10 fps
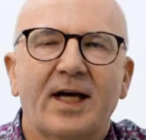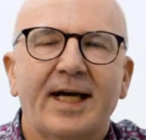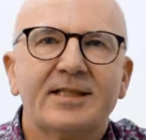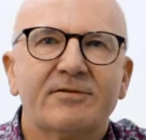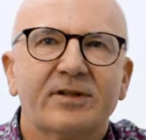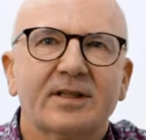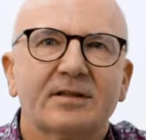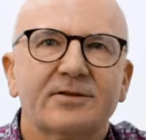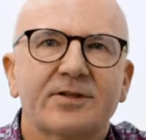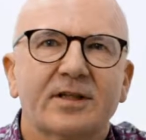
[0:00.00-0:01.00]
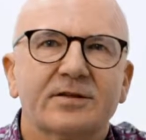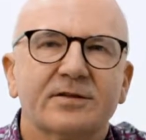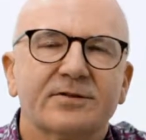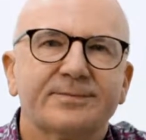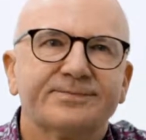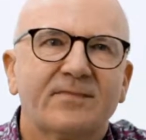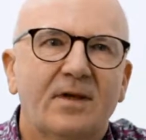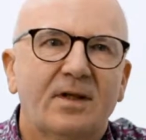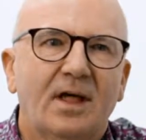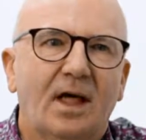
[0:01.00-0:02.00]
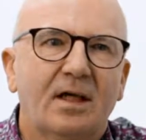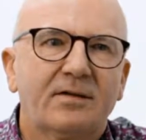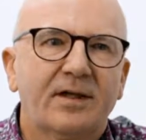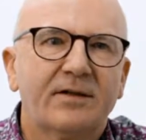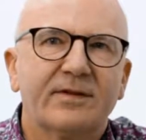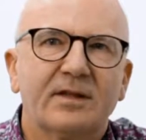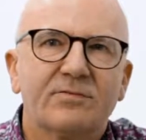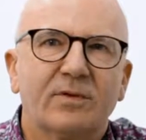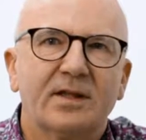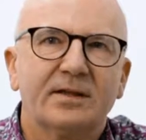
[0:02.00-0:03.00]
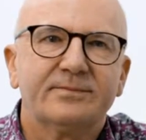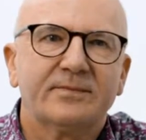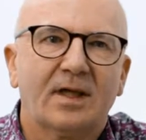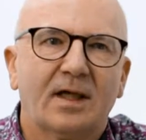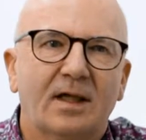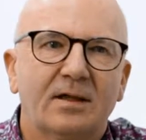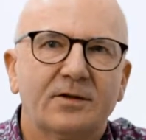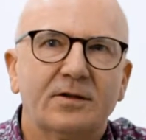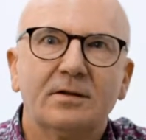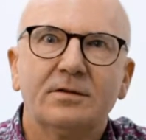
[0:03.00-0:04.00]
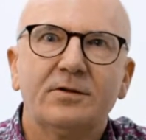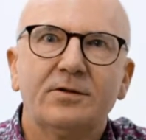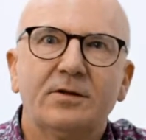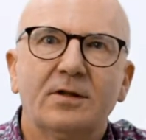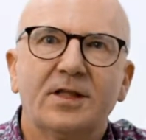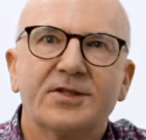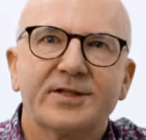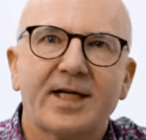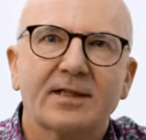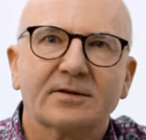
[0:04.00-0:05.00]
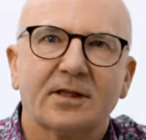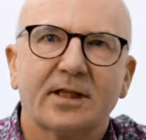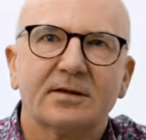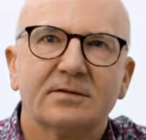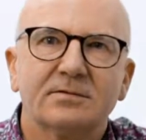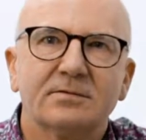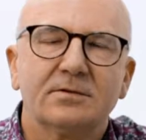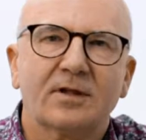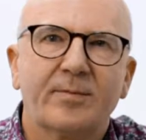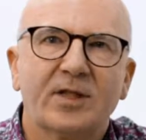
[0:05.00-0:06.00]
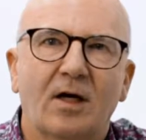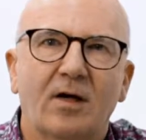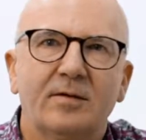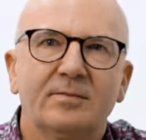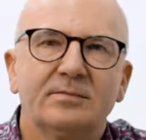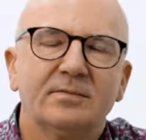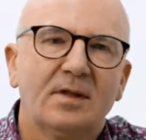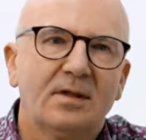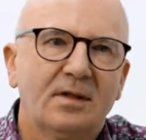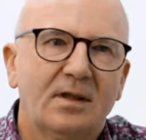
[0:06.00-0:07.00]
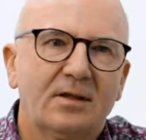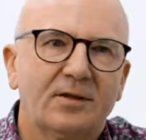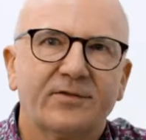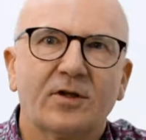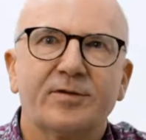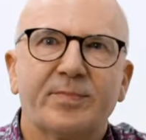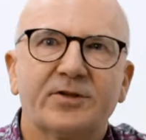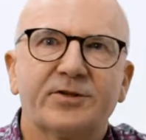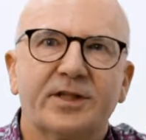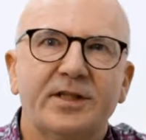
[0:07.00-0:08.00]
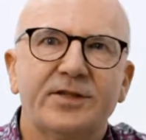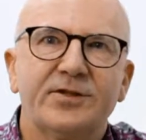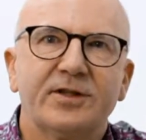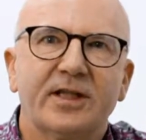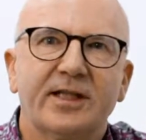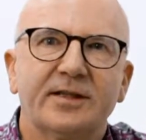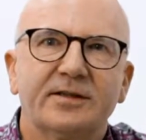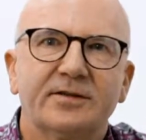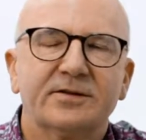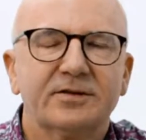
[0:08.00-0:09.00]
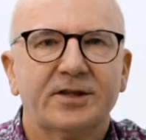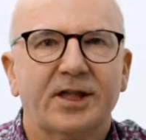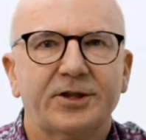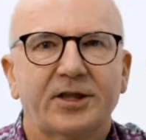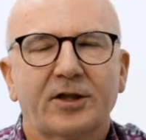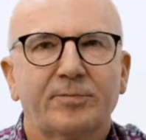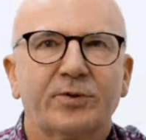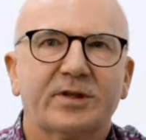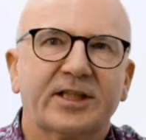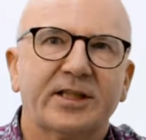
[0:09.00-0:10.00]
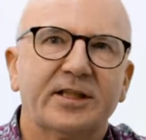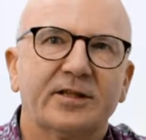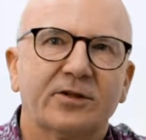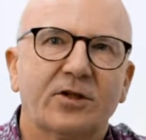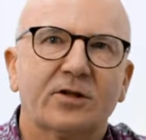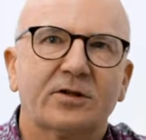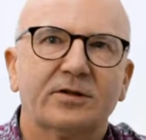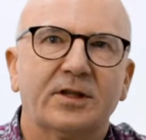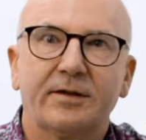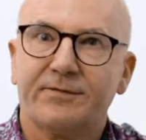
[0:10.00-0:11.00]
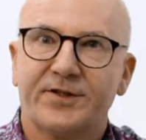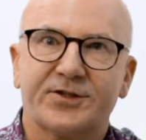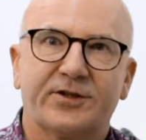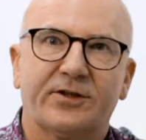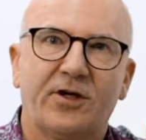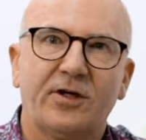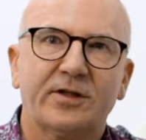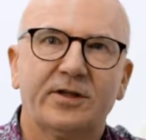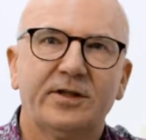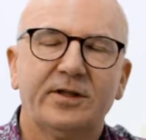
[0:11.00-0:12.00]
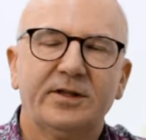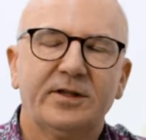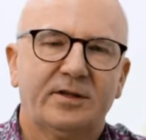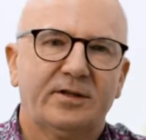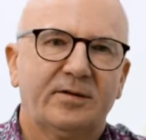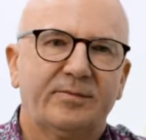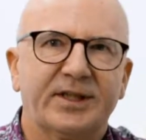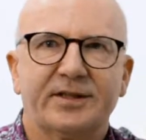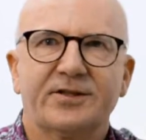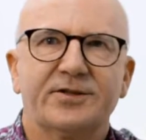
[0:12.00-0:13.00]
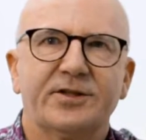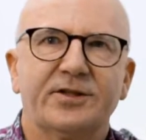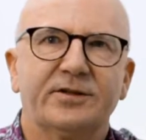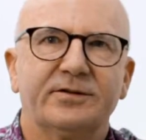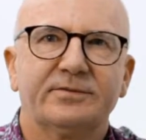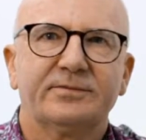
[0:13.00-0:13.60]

Anti-wrinkle injections. Think of it this way. It's a dark night, you're coming home, you've got your bunch of keys in your hand, and you go to put the key in the lock, and it fits the lock, but it doesn't turn.